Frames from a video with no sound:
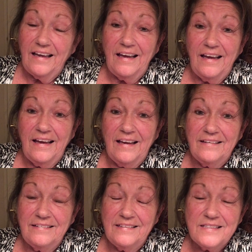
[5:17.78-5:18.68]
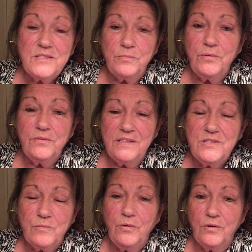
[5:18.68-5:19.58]
and these
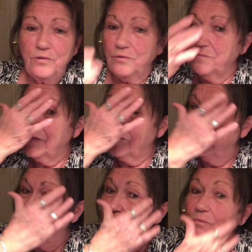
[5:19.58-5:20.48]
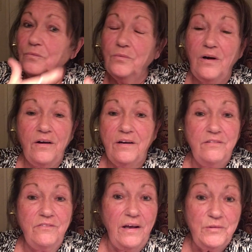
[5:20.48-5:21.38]
support groups are
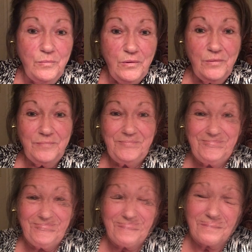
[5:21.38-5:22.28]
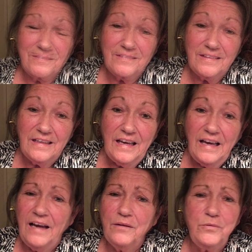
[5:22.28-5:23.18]
invaluable.
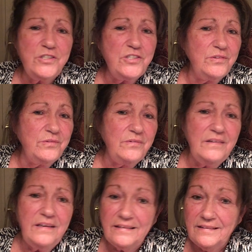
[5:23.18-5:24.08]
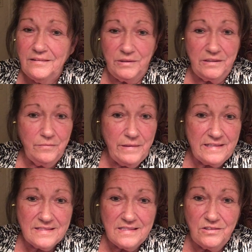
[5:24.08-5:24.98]
I wish you nothing but the
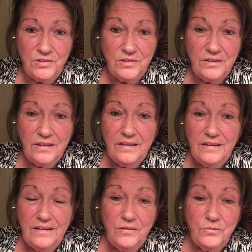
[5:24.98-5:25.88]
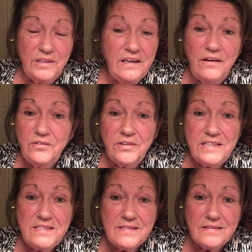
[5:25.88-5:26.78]
best in your
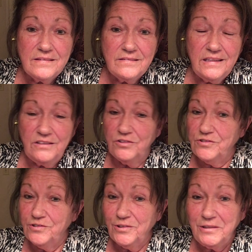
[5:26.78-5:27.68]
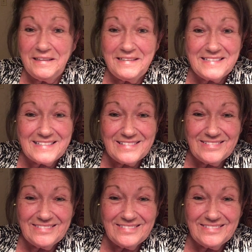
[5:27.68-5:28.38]
recoveries, in your journeys,